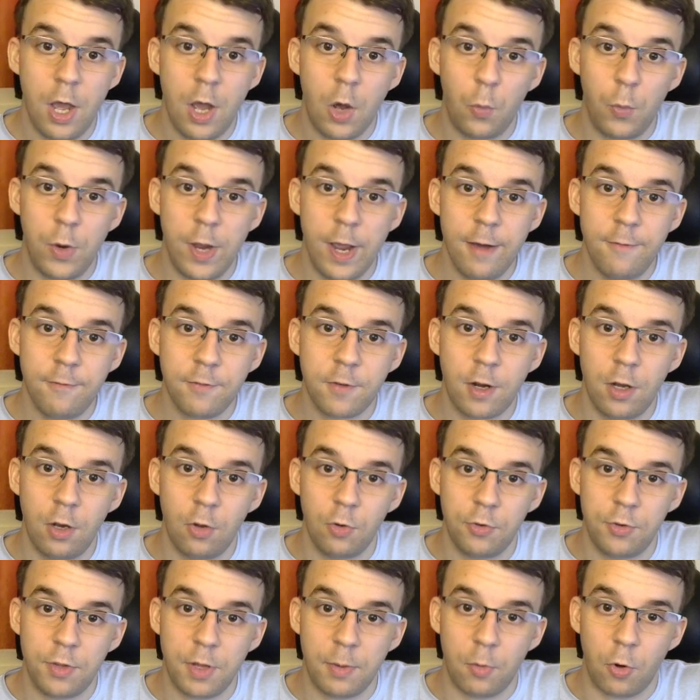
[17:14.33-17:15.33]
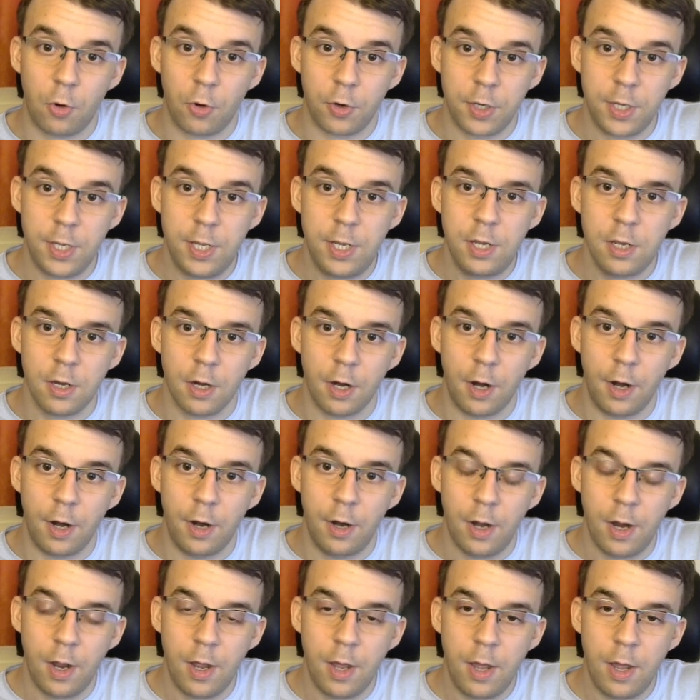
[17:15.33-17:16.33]
We have closed them on
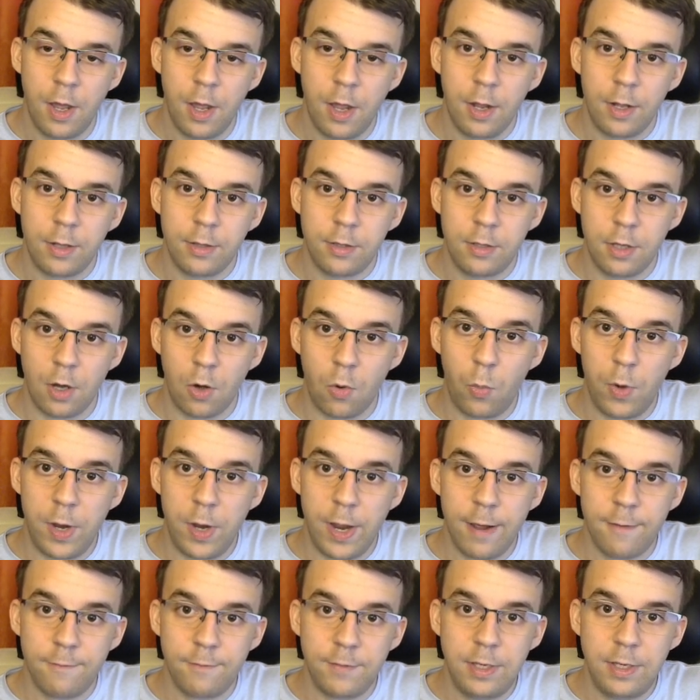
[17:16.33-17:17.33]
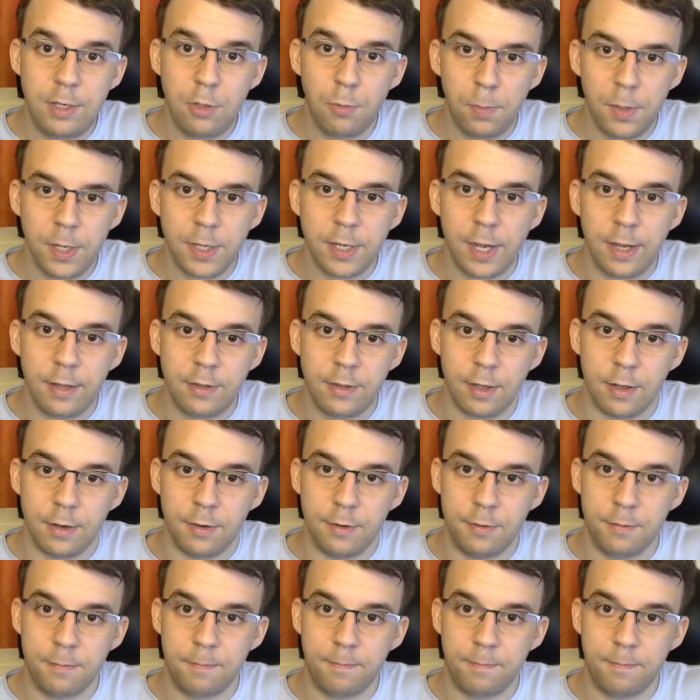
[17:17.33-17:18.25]
here, though we have duplicated